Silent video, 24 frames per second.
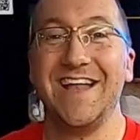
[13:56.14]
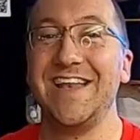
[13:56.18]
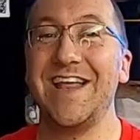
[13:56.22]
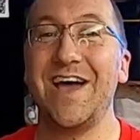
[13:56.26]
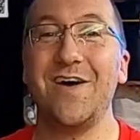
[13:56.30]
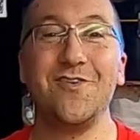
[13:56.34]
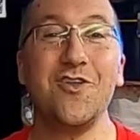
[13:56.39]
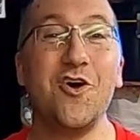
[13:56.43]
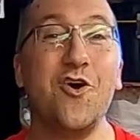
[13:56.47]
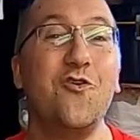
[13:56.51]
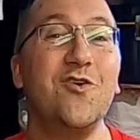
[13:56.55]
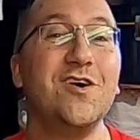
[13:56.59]
Now,
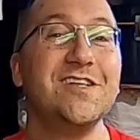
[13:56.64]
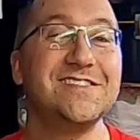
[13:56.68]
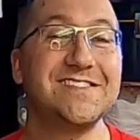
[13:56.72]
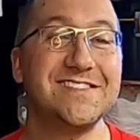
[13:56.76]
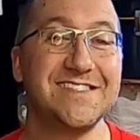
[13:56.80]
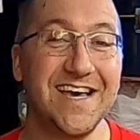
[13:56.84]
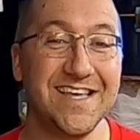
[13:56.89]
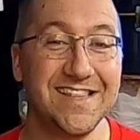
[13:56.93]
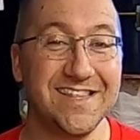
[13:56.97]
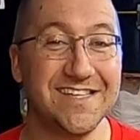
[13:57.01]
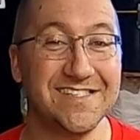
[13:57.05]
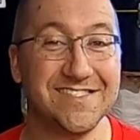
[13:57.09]
no one
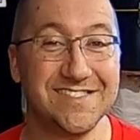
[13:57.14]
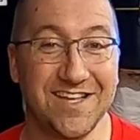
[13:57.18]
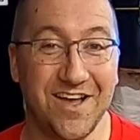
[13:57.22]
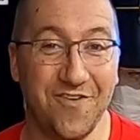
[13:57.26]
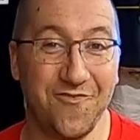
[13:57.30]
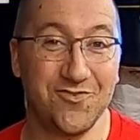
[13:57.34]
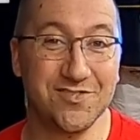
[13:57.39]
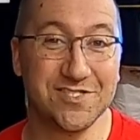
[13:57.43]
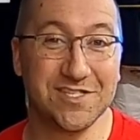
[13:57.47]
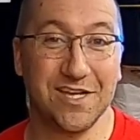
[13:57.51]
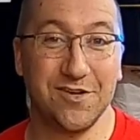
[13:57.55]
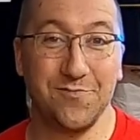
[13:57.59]
said this stuff
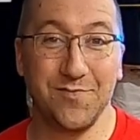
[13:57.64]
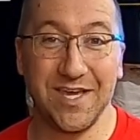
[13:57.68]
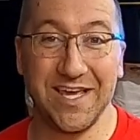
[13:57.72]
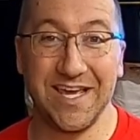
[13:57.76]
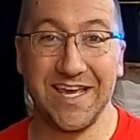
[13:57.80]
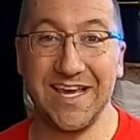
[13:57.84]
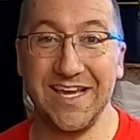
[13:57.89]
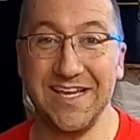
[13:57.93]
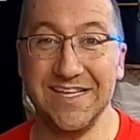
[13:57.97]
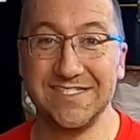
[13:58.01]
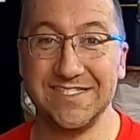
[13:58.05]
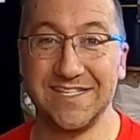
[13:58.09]
was going to
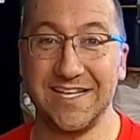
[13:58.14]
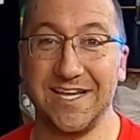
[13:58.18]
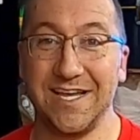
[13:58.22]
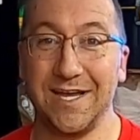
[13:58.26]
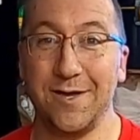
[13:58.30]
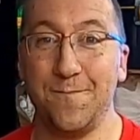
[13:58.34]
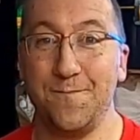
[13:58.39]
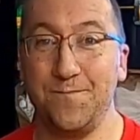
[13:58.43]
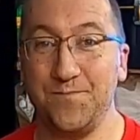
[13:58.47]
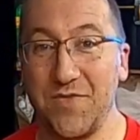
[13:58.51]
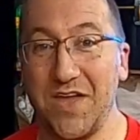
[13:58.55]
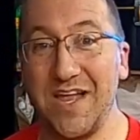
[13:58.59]
be
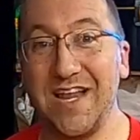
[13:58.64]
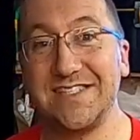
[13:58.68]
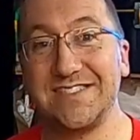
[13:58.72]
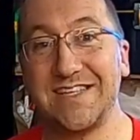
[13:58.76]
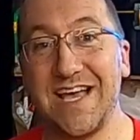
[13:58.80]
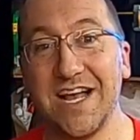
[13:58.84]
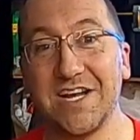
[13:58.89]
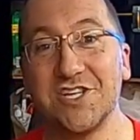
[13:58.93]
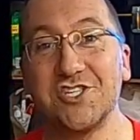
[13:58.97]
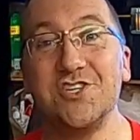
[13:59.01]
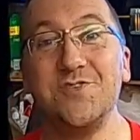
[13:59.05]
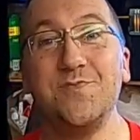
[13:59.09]
easy, and it's
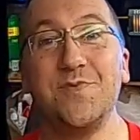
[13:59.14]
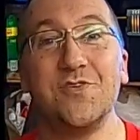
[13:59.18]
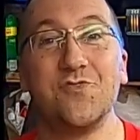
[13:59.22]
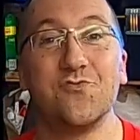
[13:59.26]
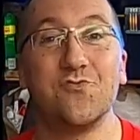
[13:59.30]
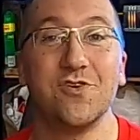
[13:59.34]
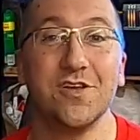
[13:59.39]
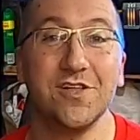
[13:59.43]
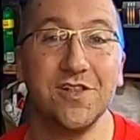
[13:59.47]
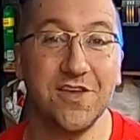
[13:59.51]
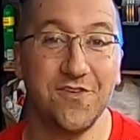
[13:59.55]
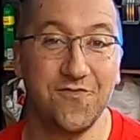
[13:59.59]
actually been
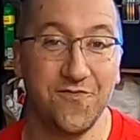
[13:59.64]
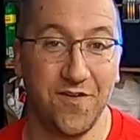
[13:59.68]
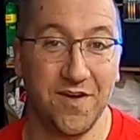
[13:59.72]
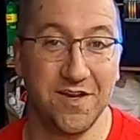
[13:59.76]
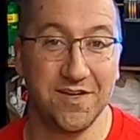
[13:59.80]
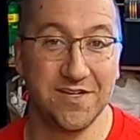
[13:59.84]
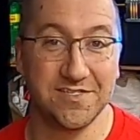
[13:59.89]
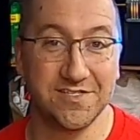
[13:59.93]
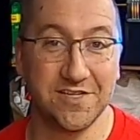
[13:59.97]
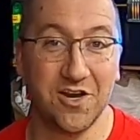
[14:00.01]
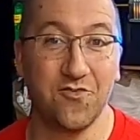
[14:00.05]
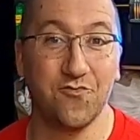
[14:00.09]
really fun
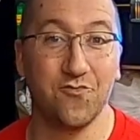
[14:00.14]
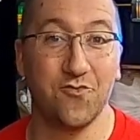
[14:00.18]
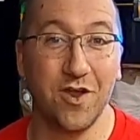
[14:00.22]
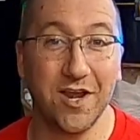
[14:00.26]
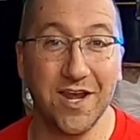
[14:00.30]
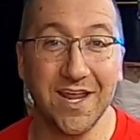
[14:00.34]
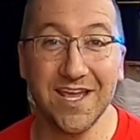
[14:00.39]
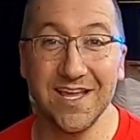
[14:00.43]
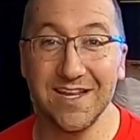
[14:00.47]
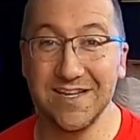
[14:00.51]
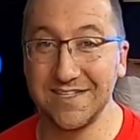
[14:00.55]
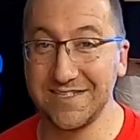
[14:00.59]
to start
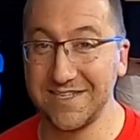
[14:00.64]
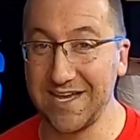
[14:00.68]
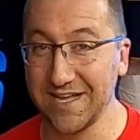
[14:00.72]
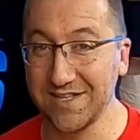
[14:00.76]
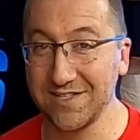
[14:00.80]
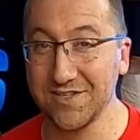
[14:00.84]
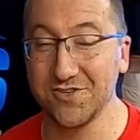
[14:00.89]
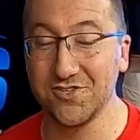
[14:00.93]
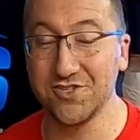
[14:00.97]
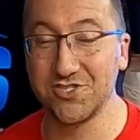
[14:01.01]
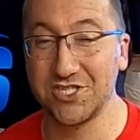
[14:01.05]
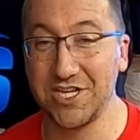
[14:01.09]
running into
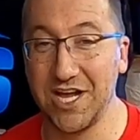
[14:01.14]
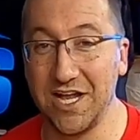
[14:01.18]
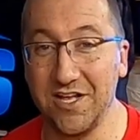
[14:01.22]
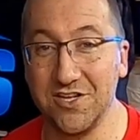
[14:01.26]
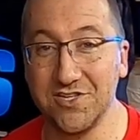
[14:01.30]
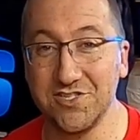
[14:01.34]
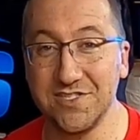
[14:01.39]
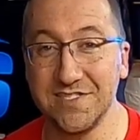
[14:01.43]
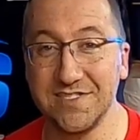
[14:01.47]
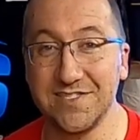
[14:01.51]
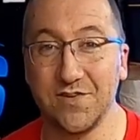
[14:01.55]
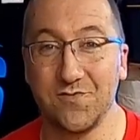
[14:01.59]
technical
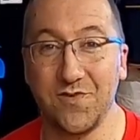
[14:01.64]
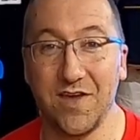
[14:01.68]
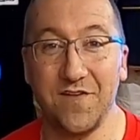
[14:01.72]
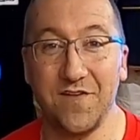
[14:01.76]
challenges that we